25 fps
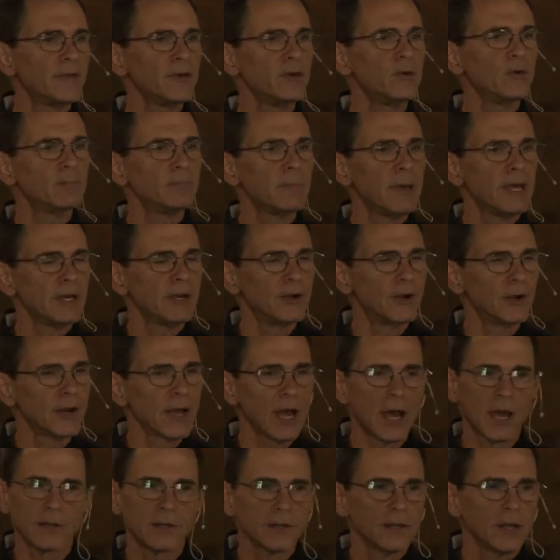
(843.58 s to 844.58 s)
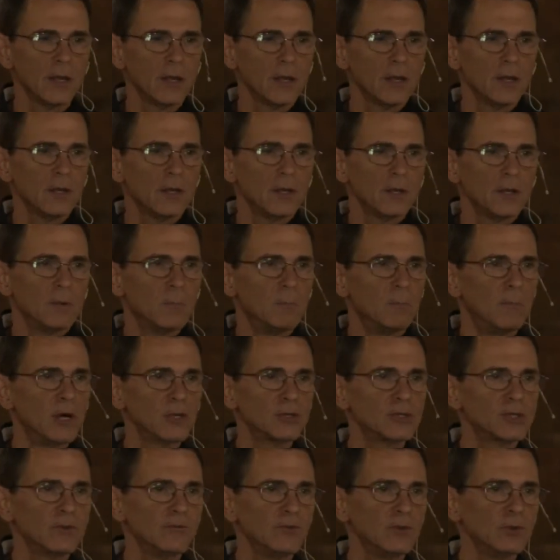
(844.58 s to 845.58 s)
you admit it or not,
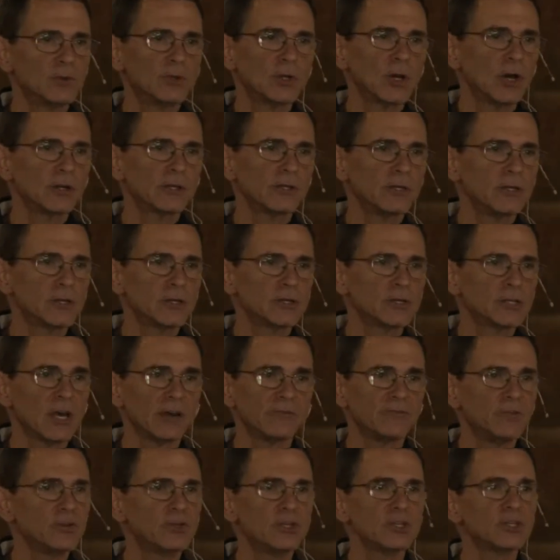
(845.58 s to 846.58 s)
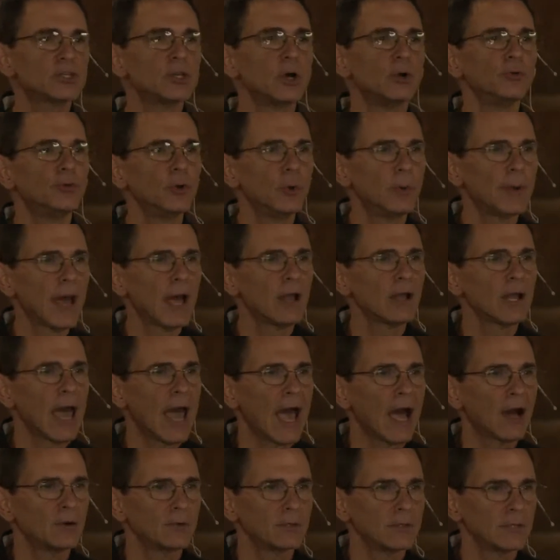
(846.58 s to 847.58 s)
most of you talk to yourself, you just don't do it out
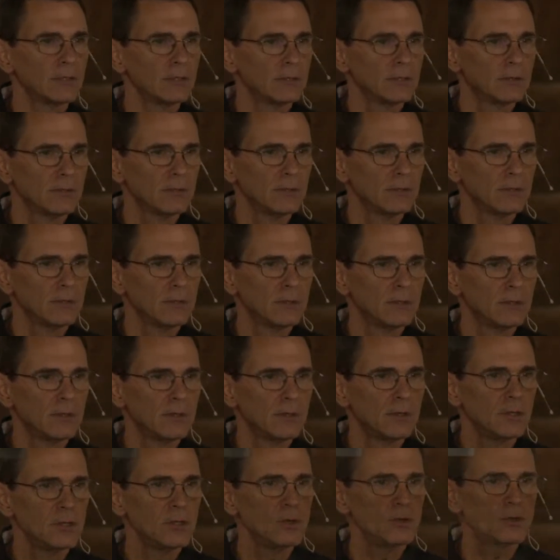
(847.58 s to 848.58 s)
loud. You